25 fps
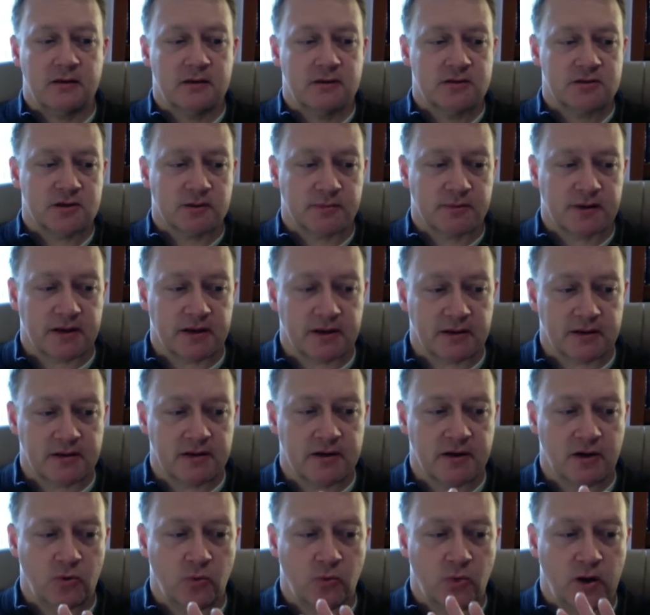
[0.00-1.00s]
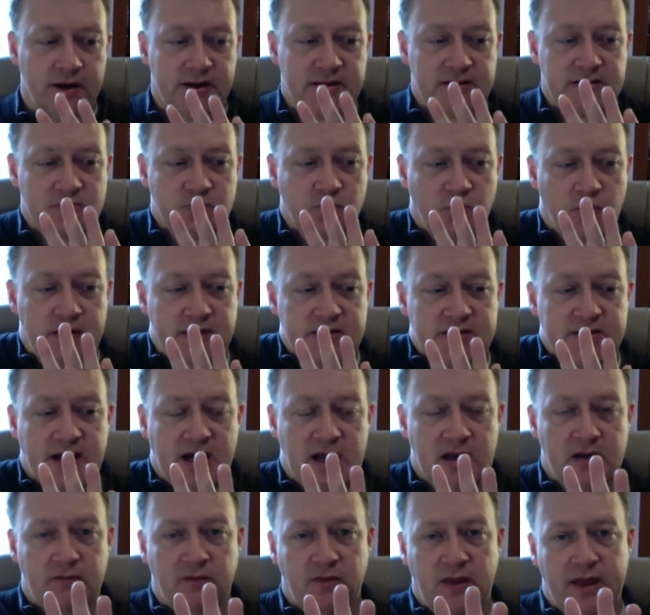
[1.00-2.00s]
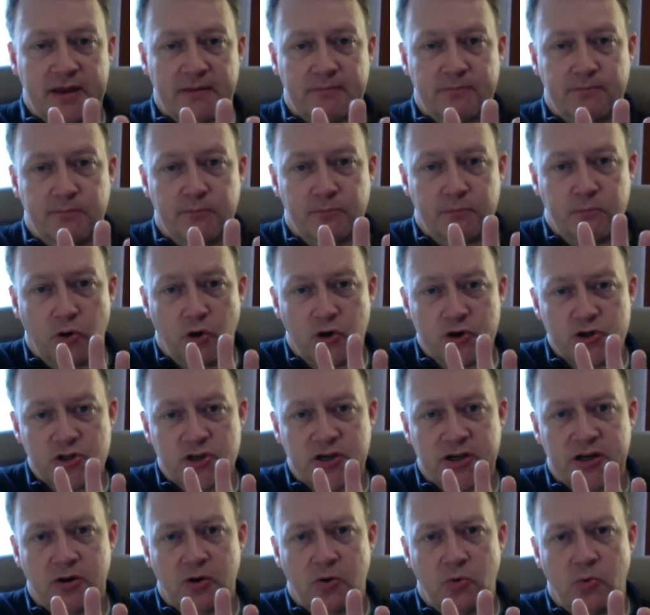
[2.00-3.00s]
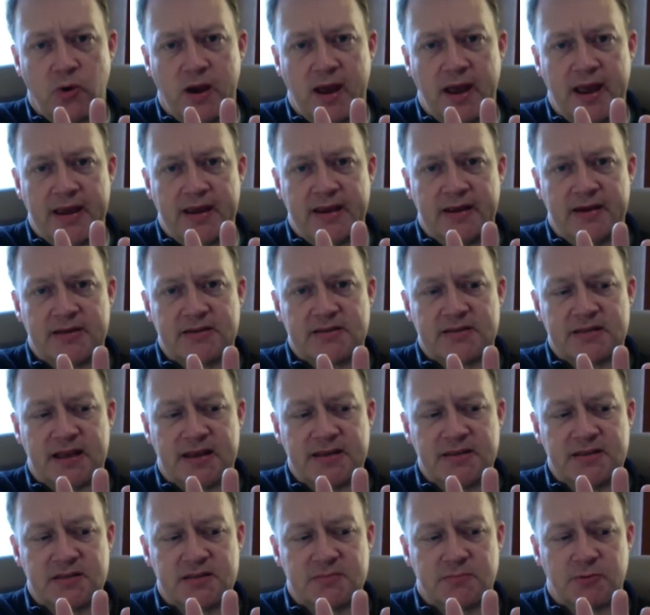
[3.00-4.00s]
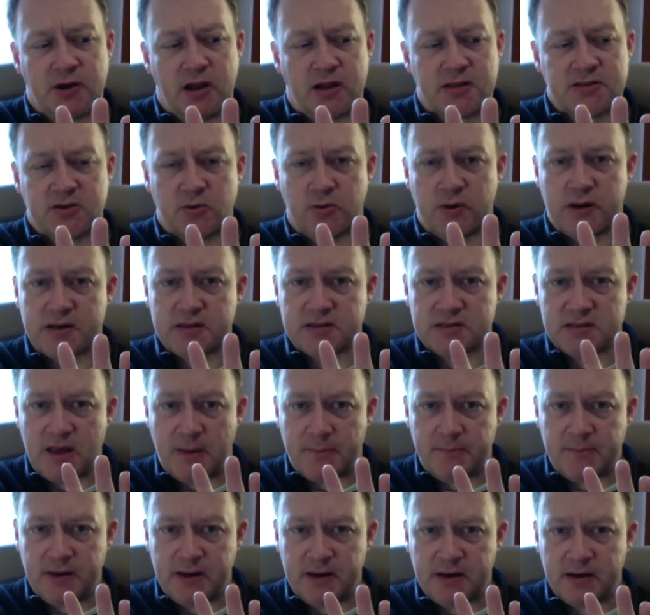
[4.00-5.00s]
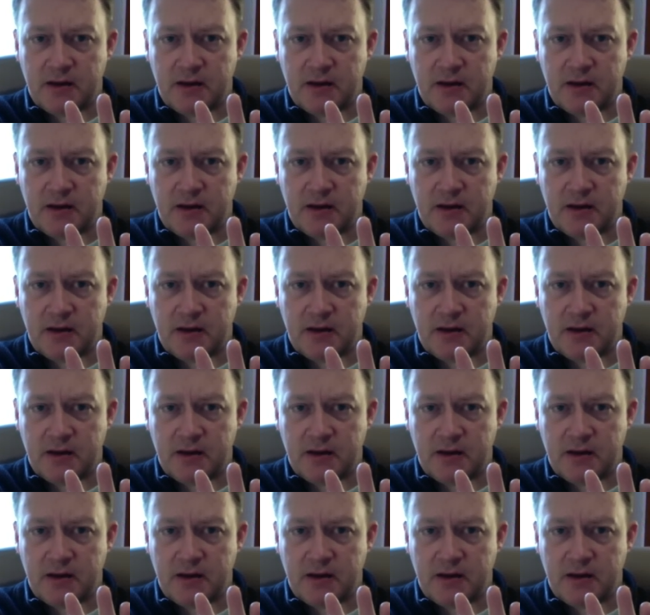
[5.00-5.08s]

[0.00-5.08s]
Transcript: So I'm gonna, one is kind of like pushing away in a sense, but also accepting,